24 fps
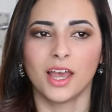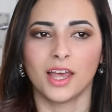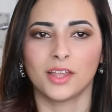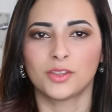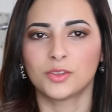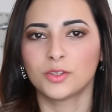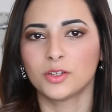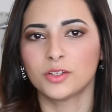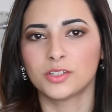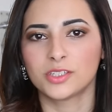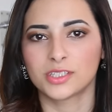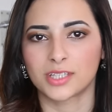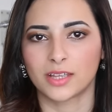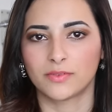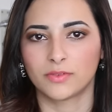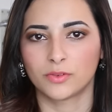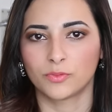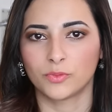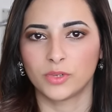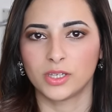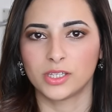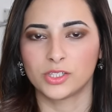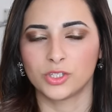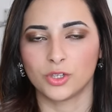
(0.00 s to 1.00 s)
At
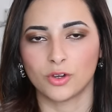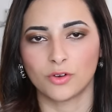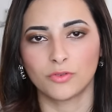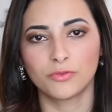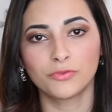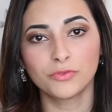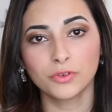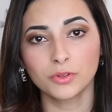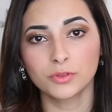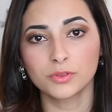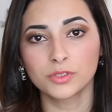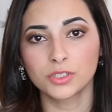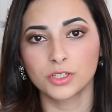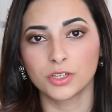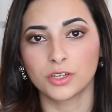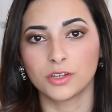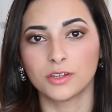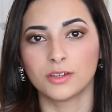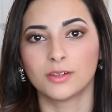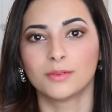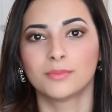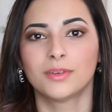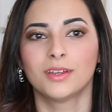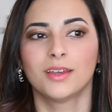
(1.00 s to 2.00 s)
37 weeks you're full
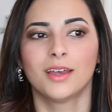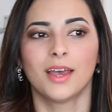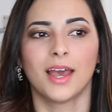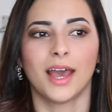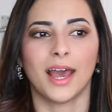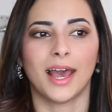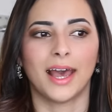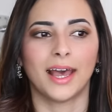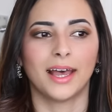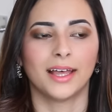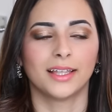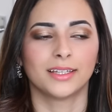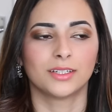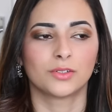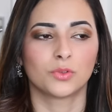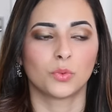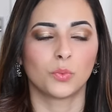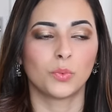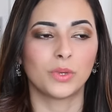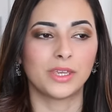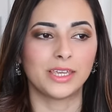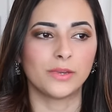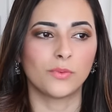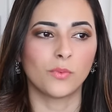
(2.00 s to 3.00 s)
term
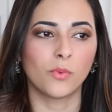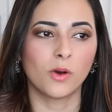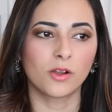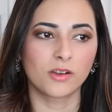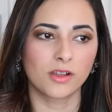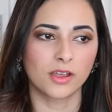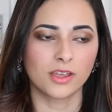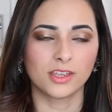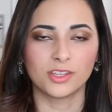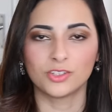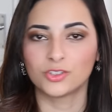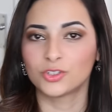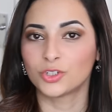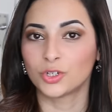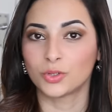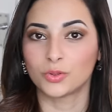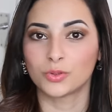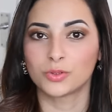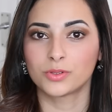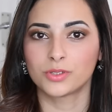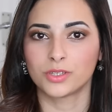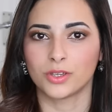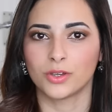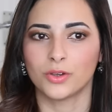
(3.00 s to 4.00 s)
and we want to
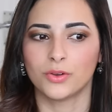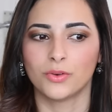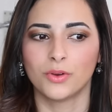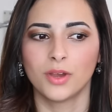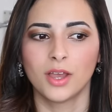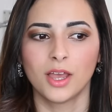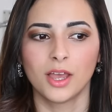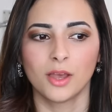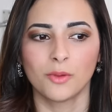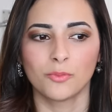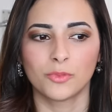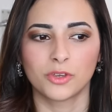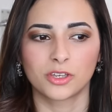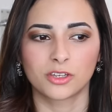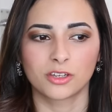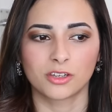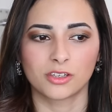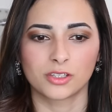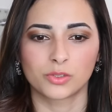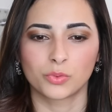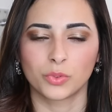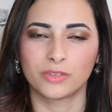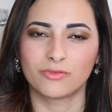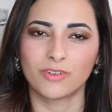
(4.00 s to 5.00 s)
induce you
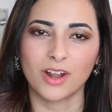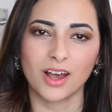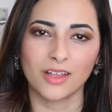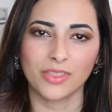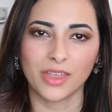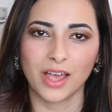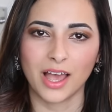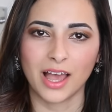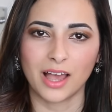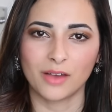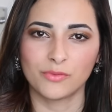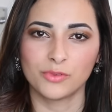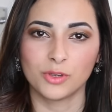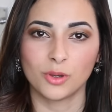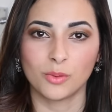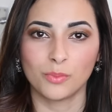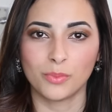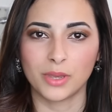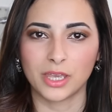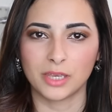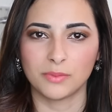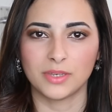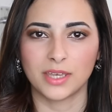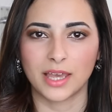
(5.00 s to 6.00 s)
because we'd rather have your
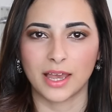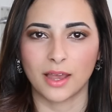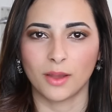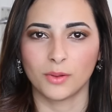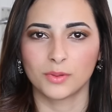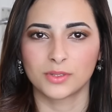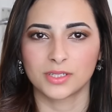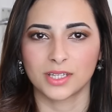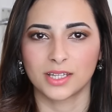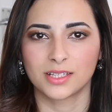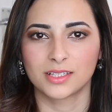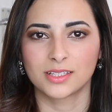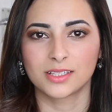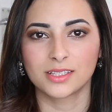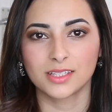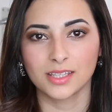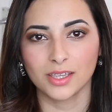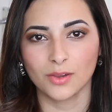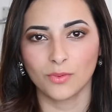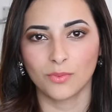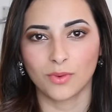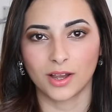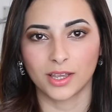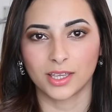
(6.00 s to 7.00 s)
baby out and
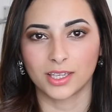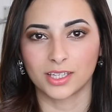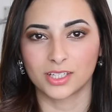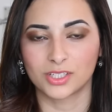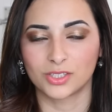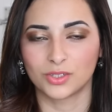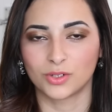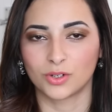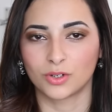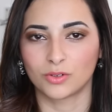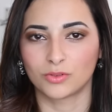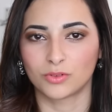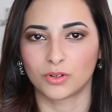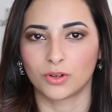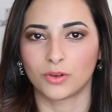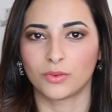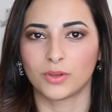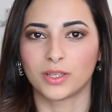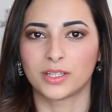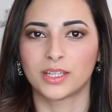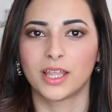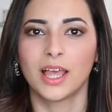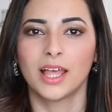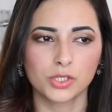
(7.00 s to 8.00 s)
see why he's not
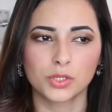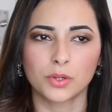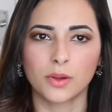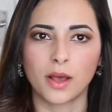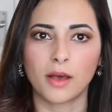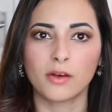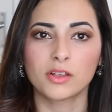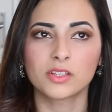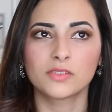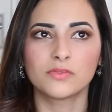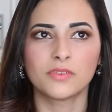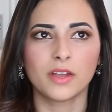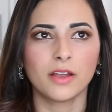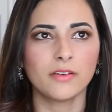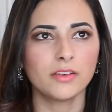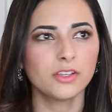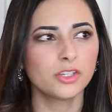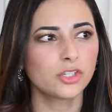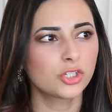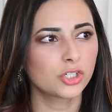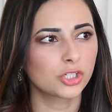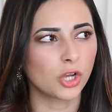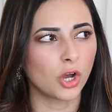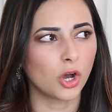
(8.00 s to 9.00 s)
growing. So I was very
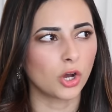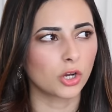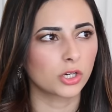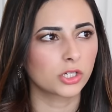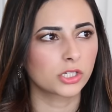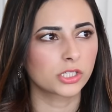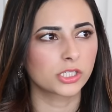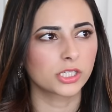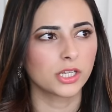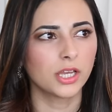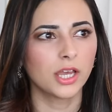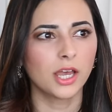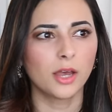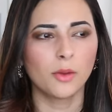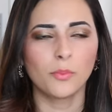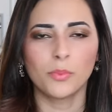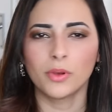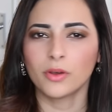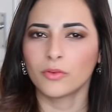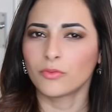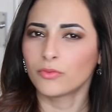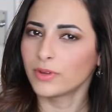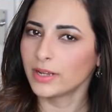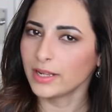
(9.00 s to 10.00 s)
shocked
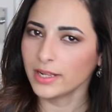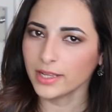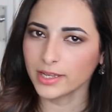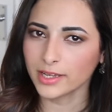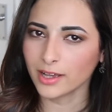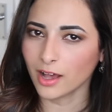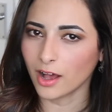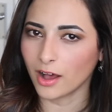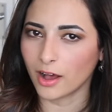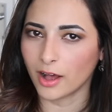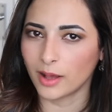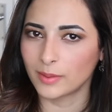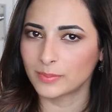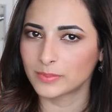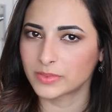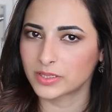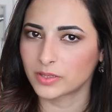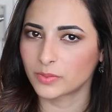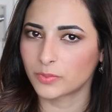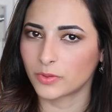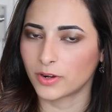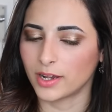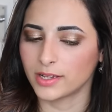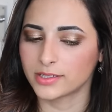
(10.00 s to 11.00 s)
but really calm,
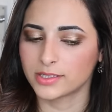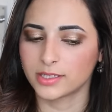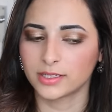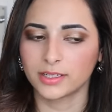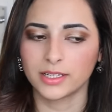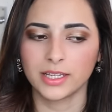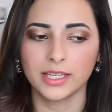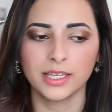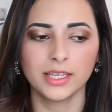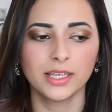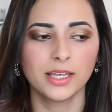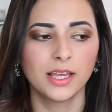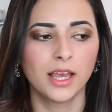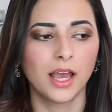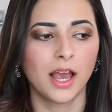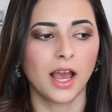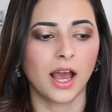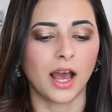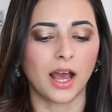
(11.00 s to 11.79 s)
surprisingly.